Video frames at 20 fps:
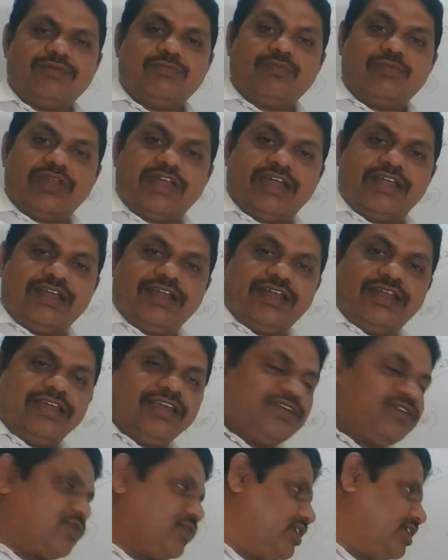Blindly
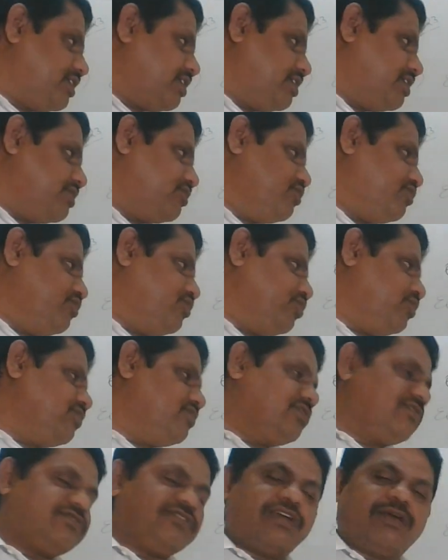you can choose
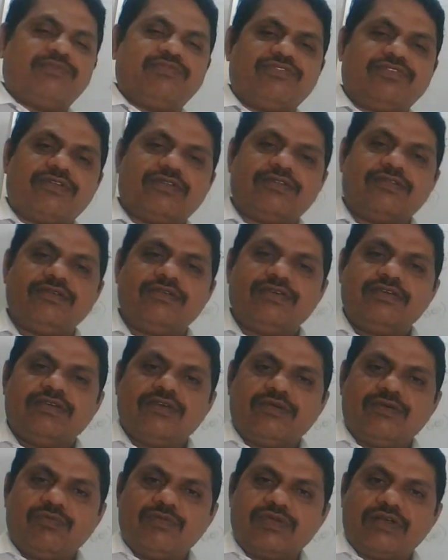this option
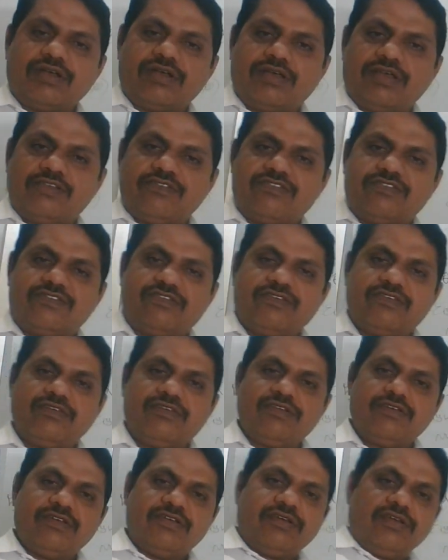because
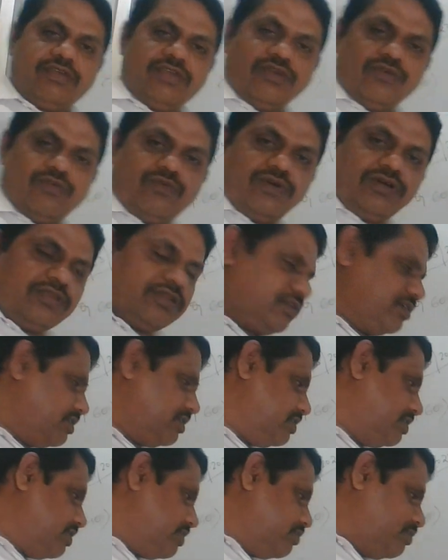your
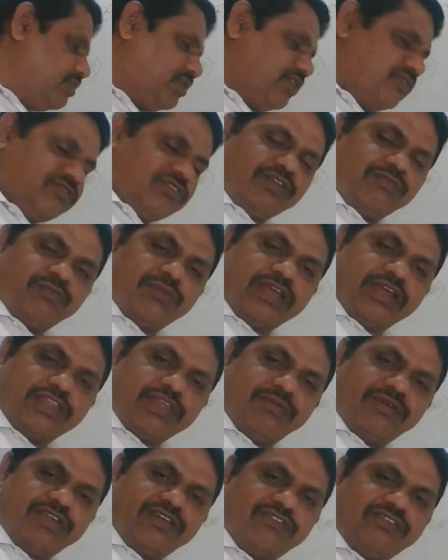basic
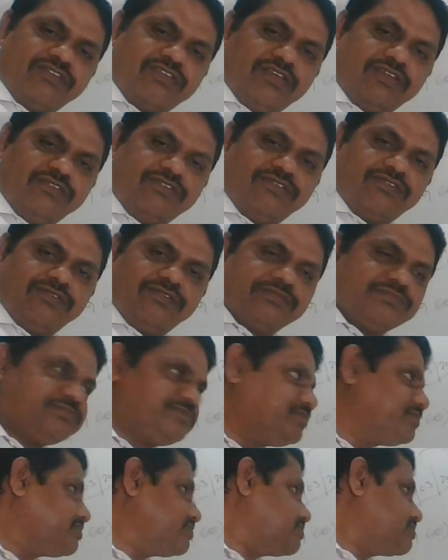mathematics says
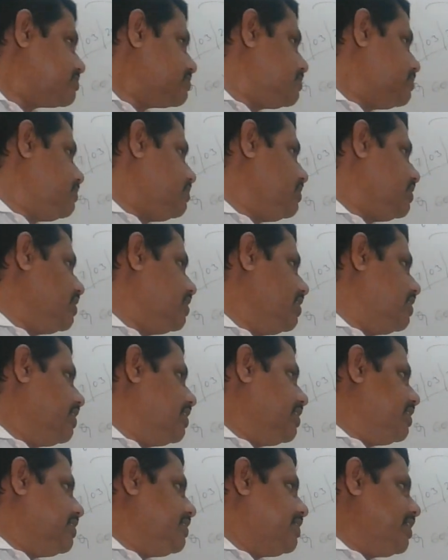
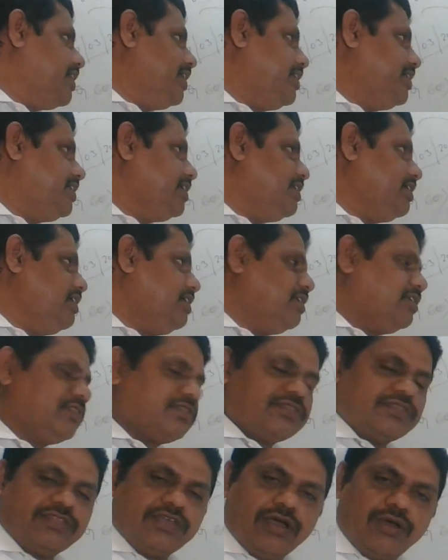
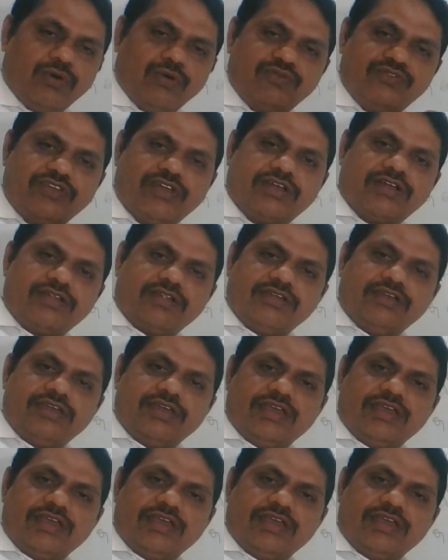80,000.